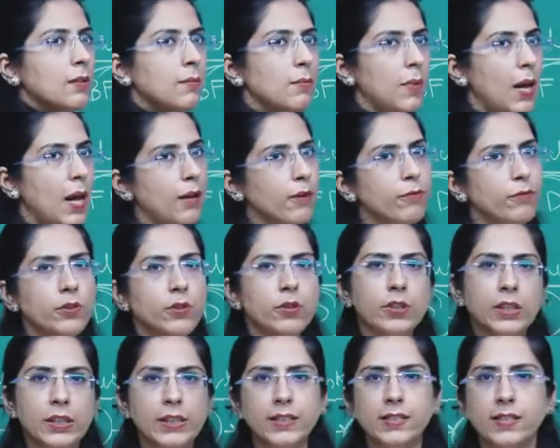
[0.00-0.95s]
Black foot
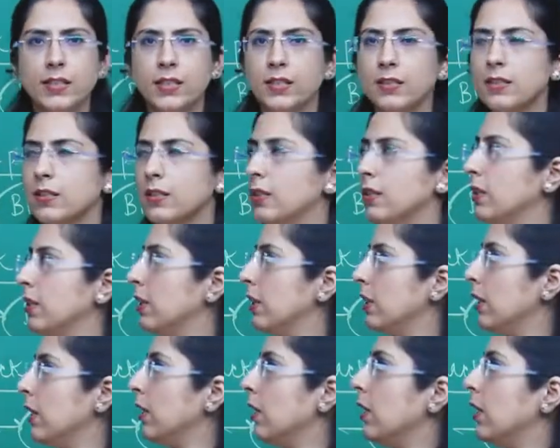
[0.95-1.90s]
disease.
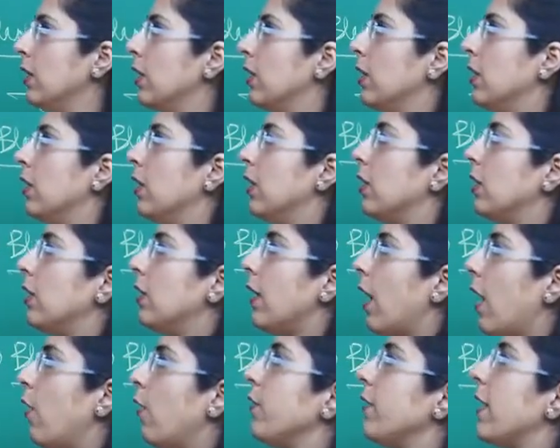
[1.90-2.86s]
Now